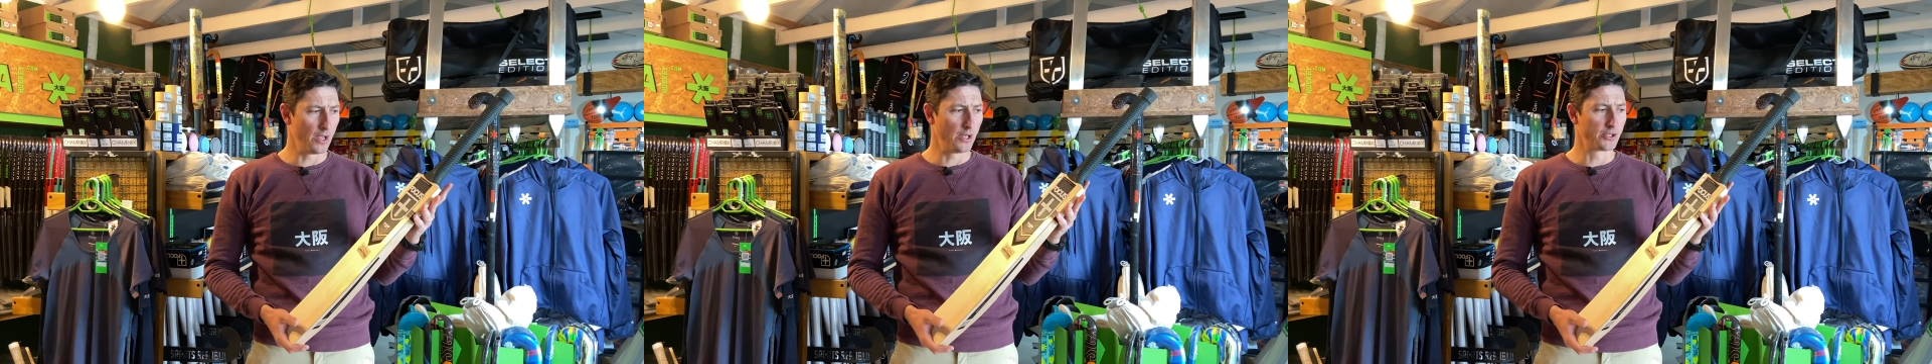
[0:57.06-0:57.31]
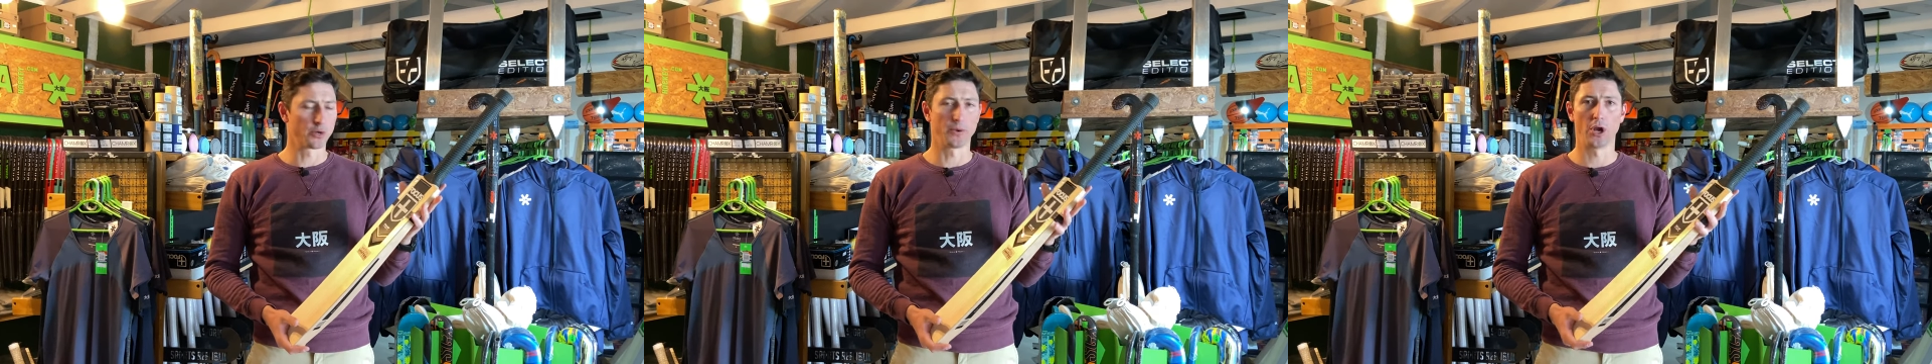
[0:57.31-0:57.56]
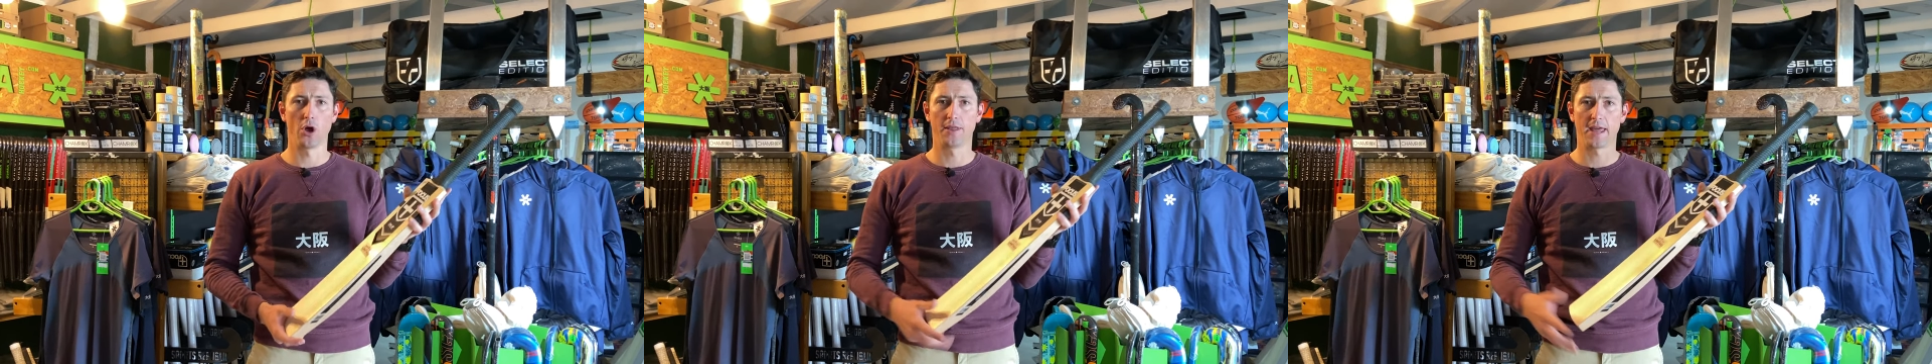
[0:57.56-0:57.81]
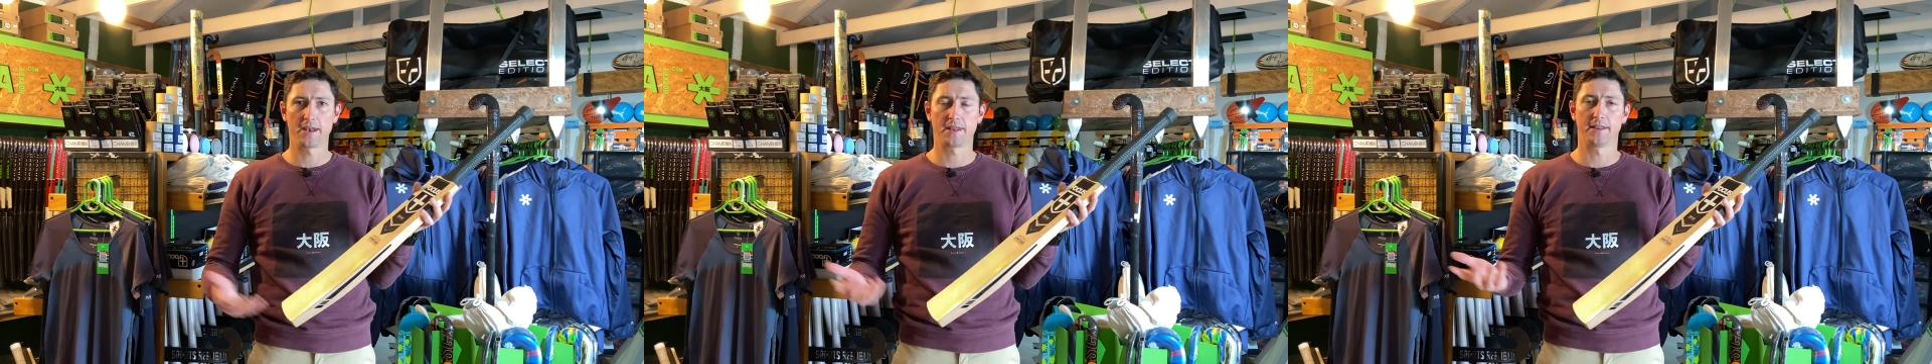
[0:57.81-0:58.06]
So we know
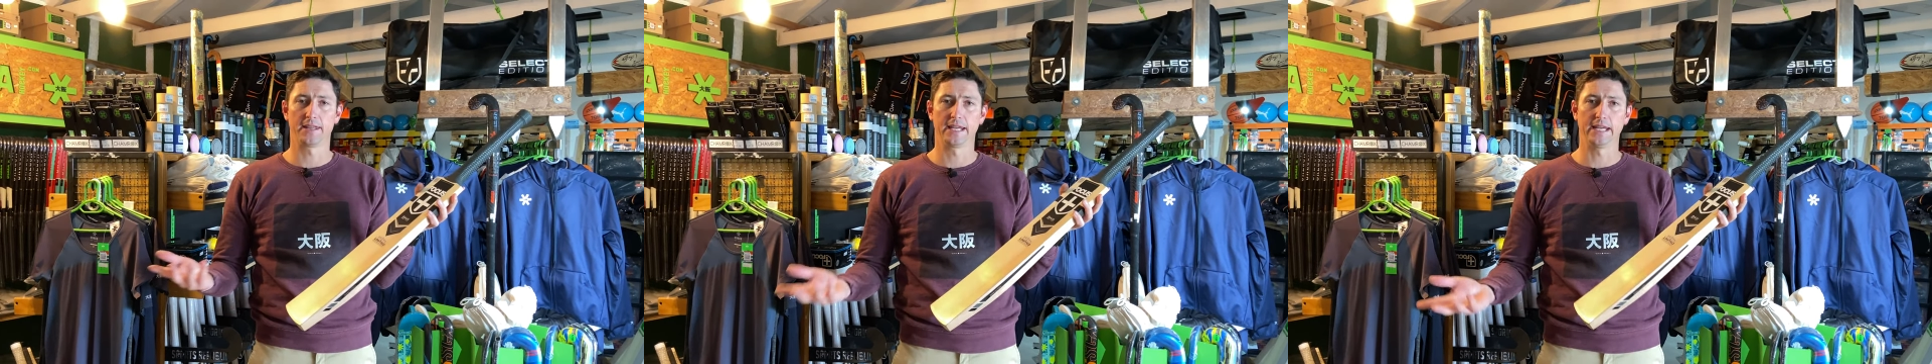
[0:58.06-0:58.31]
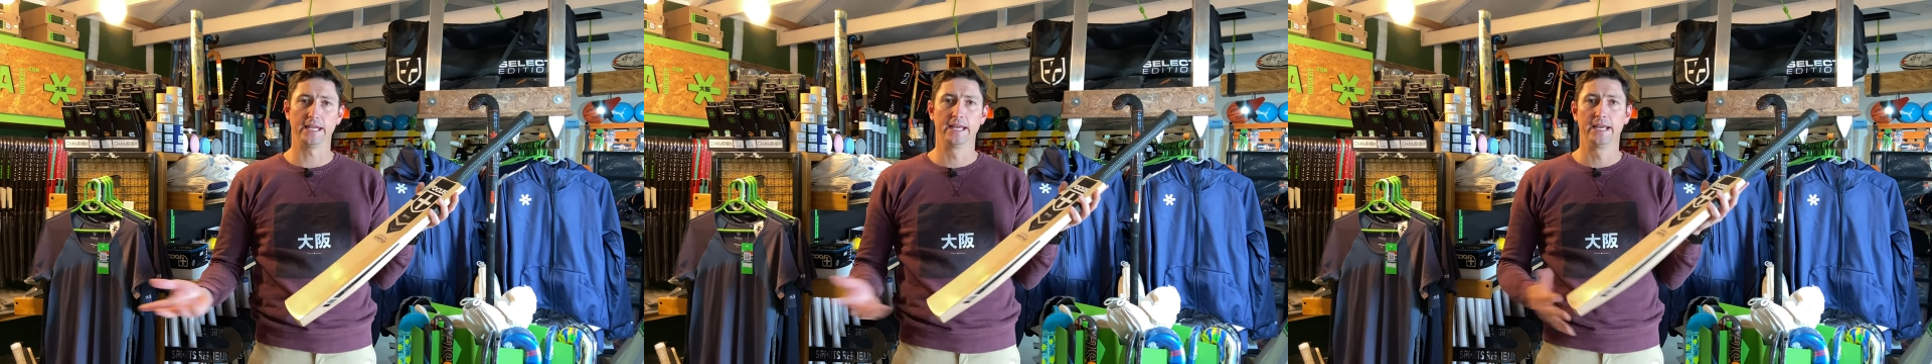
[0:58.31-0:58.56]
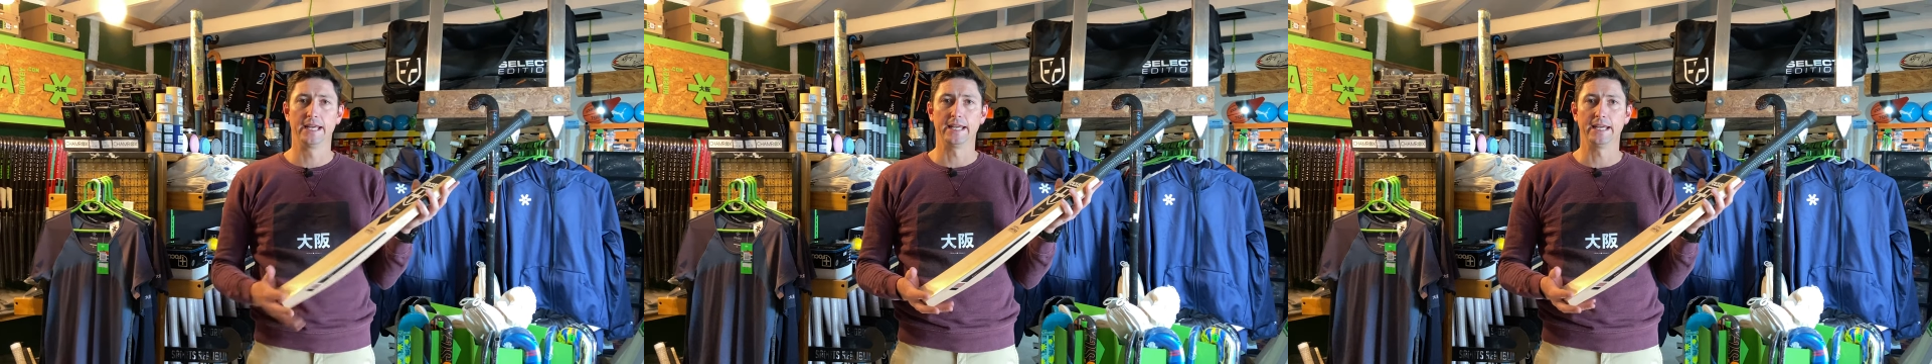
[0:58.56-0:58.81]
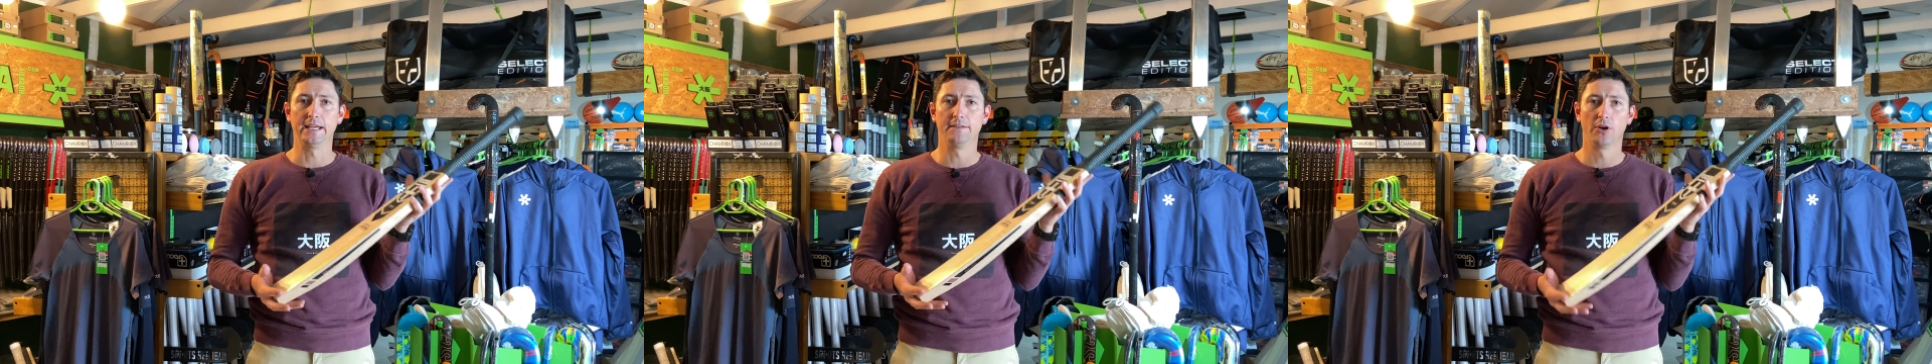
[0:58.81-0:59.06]
that the
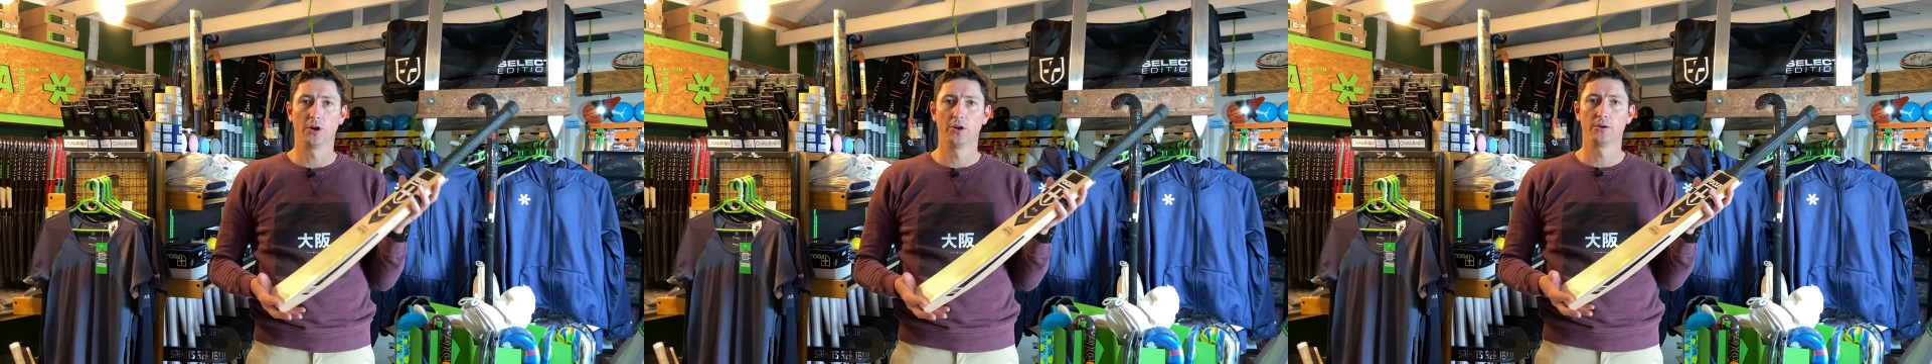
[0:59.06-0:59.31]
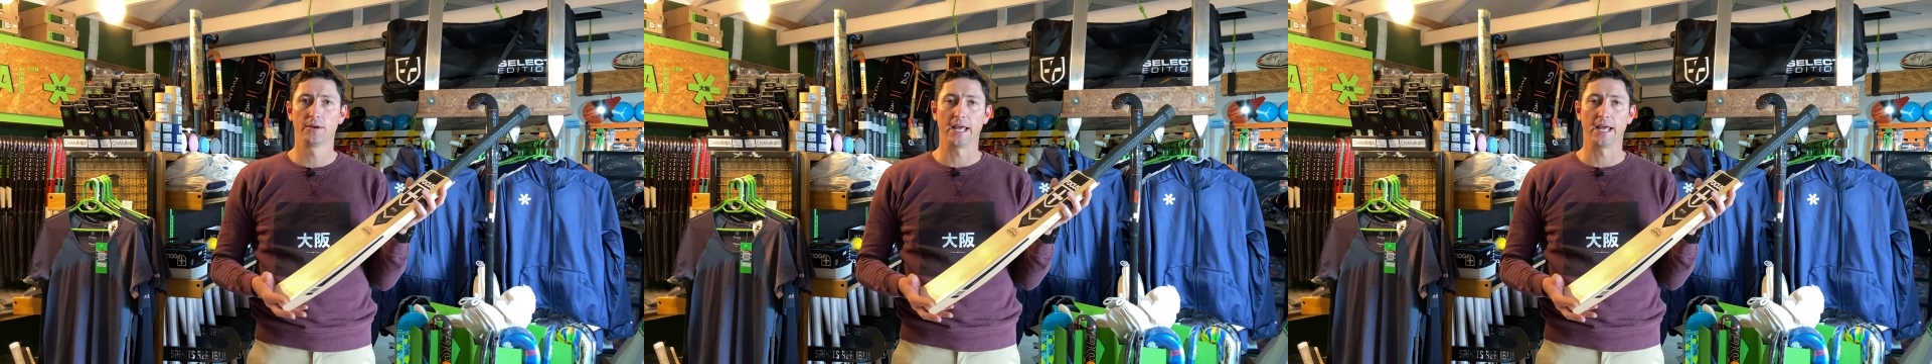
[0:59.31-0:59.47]
Evo